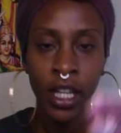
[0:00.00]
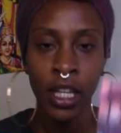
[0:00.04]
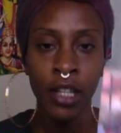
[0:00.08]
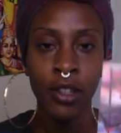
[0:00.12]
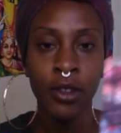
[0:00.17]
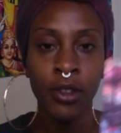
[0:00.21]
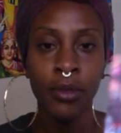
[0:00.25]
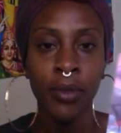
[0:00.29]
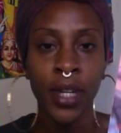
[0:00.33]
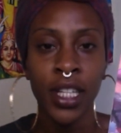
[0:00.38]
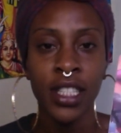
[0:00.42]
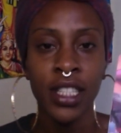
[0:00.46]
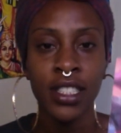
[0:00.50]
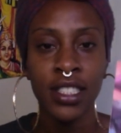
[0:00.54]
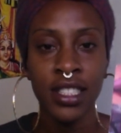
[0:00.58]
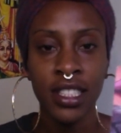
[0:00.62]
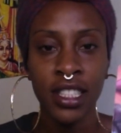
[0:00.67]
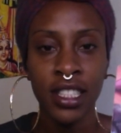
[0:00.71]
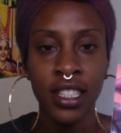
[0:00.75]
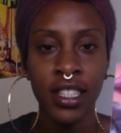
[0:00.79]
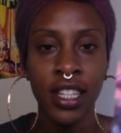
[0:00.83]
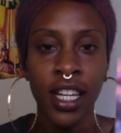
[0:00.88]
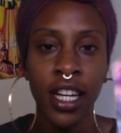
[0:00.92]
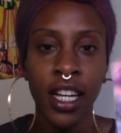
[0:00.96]
you might
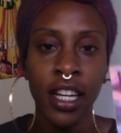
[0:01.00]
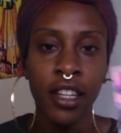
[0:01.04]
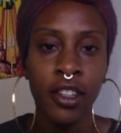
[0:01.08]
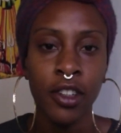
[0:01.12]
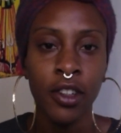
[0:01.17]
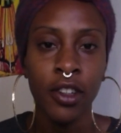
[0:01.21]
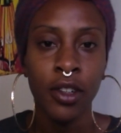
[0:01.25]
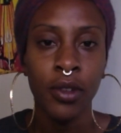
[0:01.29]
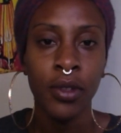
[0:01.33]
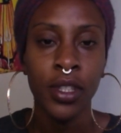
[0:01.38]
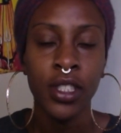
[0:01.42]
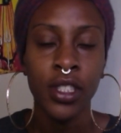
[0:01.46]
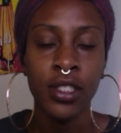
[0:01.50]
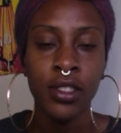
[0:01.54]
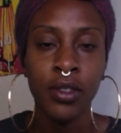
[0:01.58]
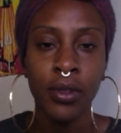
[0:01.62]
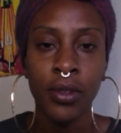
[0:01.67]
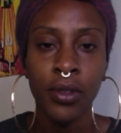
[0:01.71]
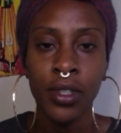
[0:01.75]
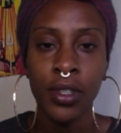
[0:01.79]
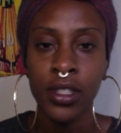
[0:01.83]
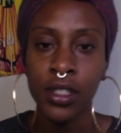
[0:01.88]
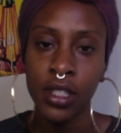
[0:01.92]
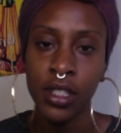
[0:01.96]
see that, it's
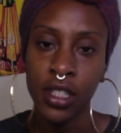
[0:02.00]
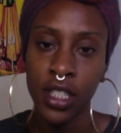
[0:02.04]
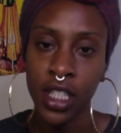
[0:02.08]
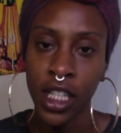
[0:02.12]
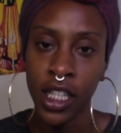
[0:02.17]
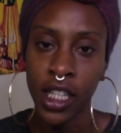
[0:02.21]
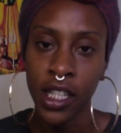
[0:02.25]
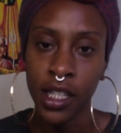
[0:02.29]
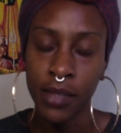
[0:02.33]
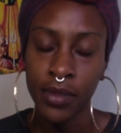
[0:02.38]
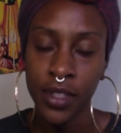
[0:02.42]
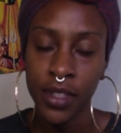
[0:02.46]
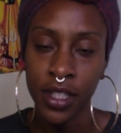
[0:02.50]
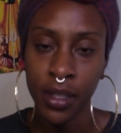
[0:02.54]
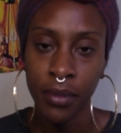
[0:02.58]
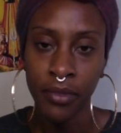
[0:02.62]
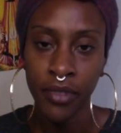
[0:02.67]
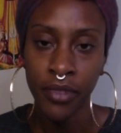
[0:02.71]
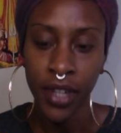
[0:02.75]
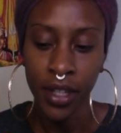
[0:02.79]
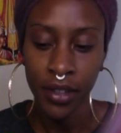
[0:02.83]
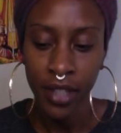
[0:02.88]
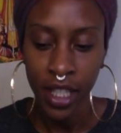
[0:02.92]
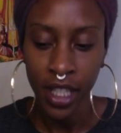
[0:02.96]
going to shake up some
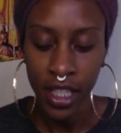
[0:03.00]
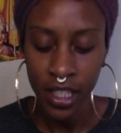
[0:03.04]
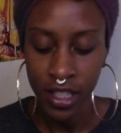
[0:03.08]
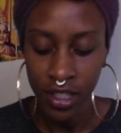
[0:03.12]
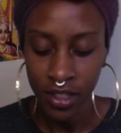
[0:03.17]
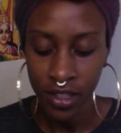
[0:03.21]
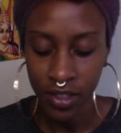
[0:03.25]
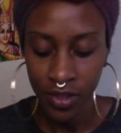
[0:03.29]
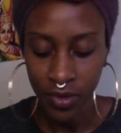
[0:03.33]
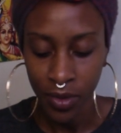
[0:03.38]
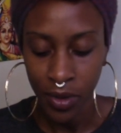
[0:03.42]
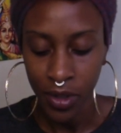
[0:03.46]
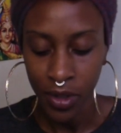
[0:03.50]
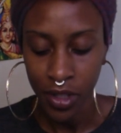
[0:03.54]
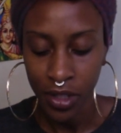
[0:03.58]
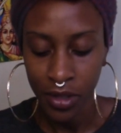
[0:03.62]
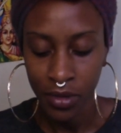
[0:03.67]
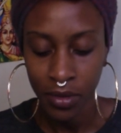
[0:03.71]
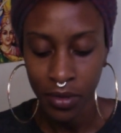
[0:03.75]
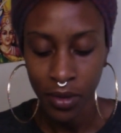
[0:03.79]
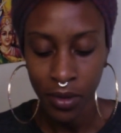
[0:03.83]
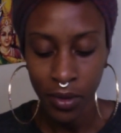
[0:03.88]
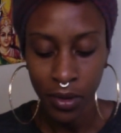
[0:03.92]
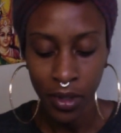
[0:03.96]
foundations for
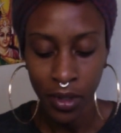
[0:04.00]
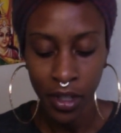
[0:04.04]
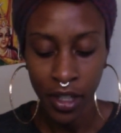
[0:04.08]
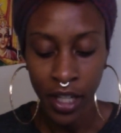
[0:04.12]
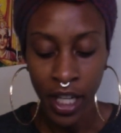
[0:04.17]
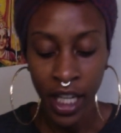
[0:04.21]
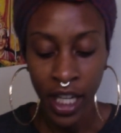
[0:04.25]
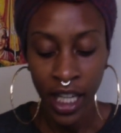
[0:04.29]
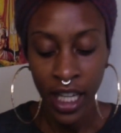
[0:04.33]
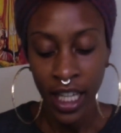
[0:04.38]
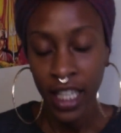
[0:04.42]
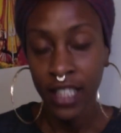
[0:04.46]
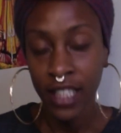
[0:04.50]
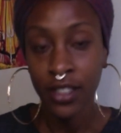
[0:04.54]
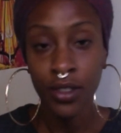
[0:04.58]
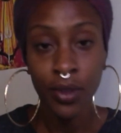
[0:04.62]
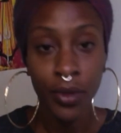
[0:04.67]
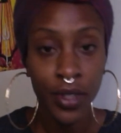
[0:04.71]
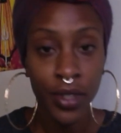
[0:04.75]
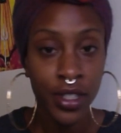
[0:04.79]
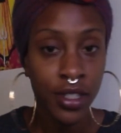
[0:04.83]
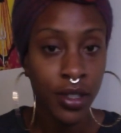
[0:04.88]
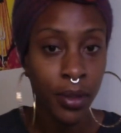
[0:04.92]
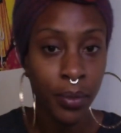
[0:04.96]
you, or it's
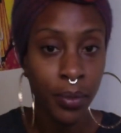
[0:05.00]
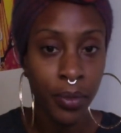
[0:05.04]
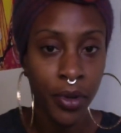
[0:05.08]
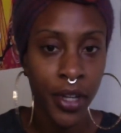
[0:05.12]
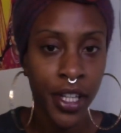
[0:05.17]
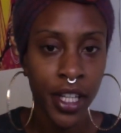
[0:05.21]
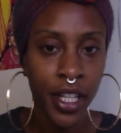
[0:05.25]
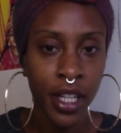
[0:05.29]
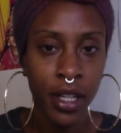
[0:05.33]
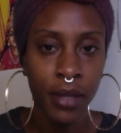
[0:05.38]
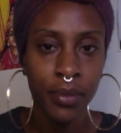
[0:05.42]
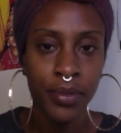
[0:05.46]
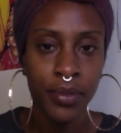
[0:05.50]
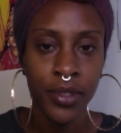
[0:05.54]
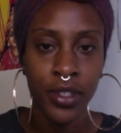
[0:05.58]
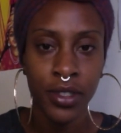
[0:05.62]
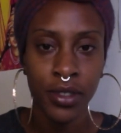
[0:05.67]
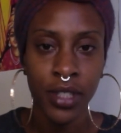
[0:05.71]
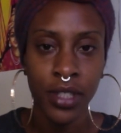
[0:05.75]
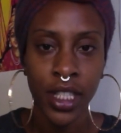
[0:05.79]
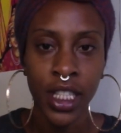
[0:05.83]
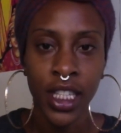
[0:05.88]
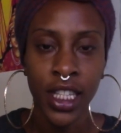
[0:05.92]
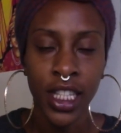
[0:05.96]
going to bring up
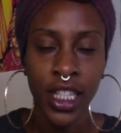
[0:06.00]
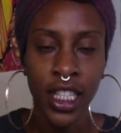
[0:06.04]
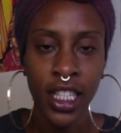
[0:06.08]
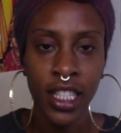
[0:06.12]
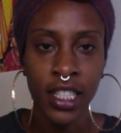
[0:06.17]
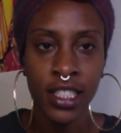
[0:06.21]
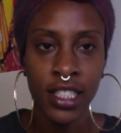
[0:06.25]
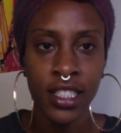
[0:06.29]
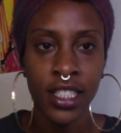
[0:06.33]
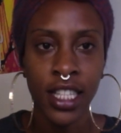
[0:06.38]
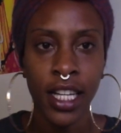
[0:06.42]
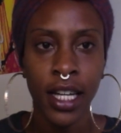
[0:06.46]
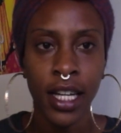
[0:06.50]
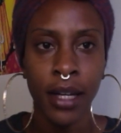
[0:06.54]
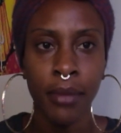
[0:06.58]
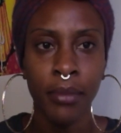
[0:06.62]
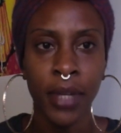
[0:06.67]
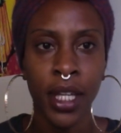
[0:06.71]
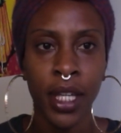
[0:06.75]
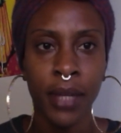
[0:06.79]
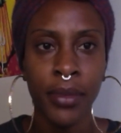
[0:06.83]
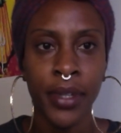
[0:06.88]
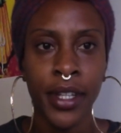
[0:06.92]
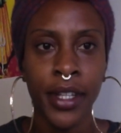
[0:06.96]
certain things that
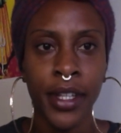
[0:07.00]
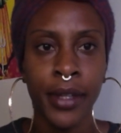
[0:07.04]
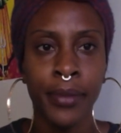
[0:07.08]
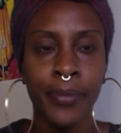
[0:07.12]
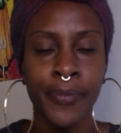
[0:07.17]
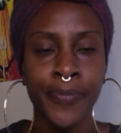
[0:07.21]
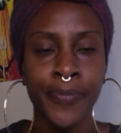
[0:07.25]
maybe,